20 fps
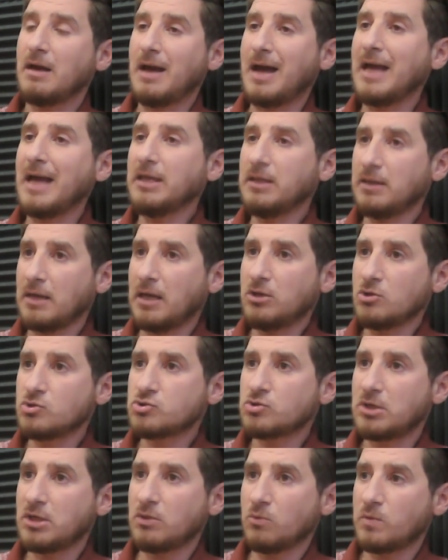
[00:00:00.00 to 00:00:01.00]
I
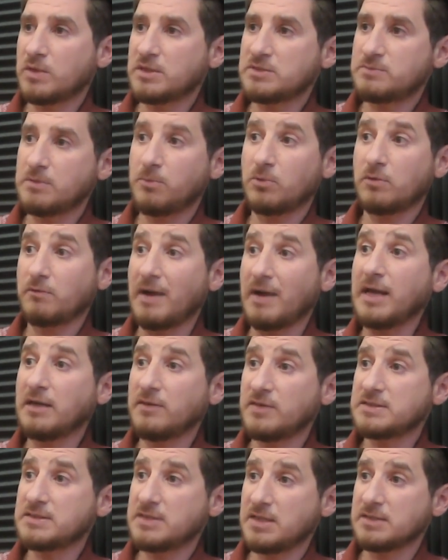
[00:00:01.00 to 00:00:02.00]
usually encourage people write
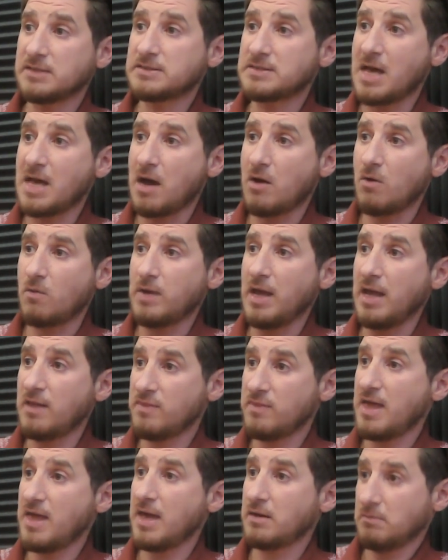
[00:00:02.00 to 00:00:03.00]
these things down
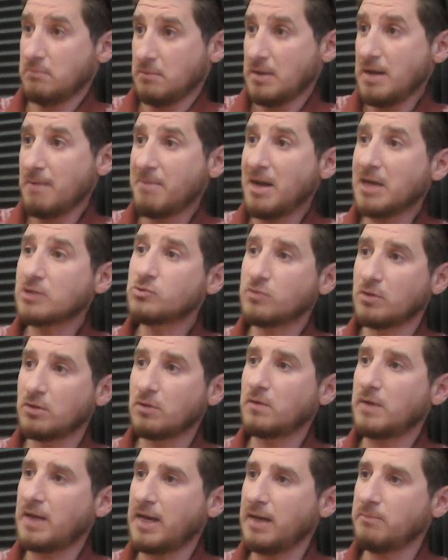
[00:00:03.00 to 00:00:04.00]
and then come back to the
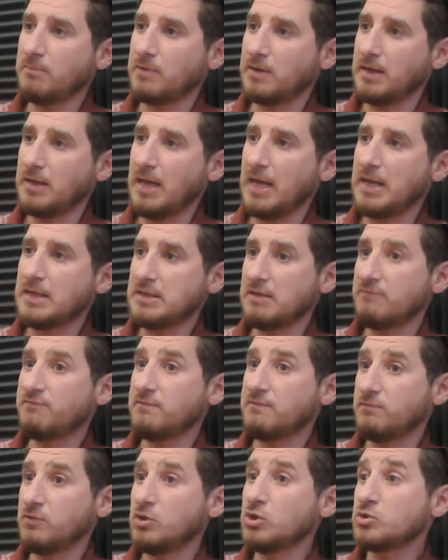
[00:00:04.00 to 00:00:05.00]
law library. And if
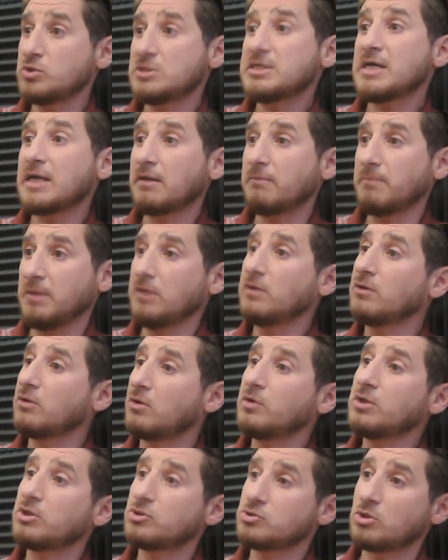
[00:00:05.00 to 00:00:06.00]
you tell me, the
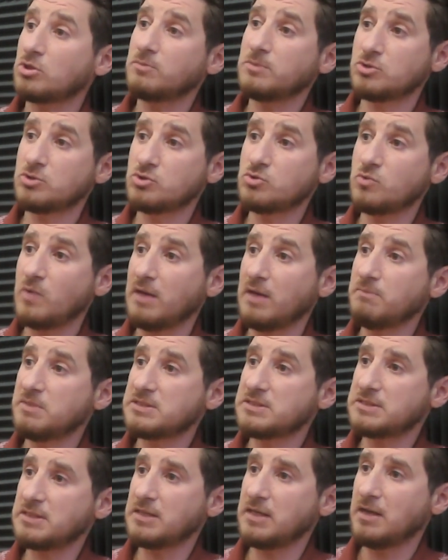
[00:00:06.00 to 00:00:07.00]
lawyer told me to do A, B,
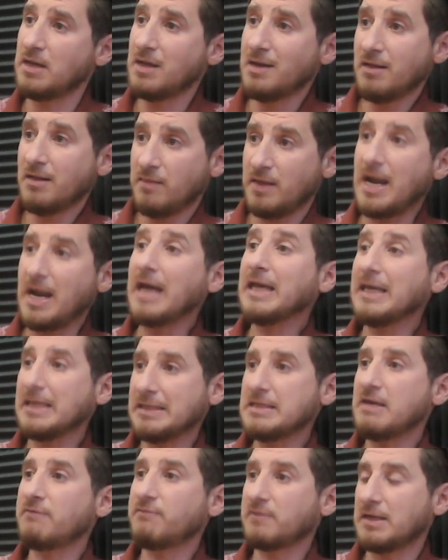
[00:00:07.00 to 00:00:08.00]
C, then I
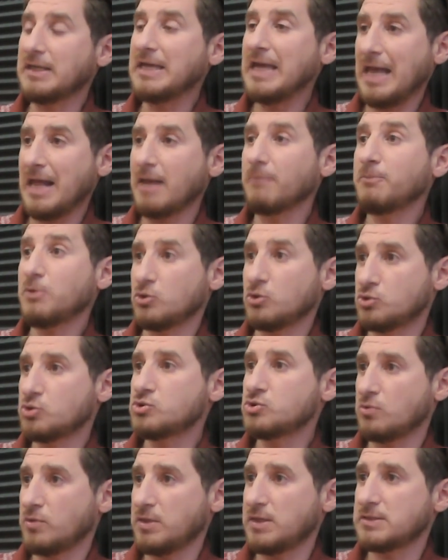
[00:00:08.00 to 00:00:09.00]
can definitely help you to
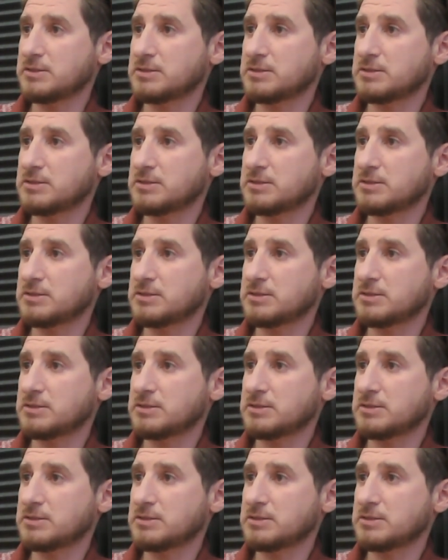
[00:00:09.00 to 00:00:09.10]
do this.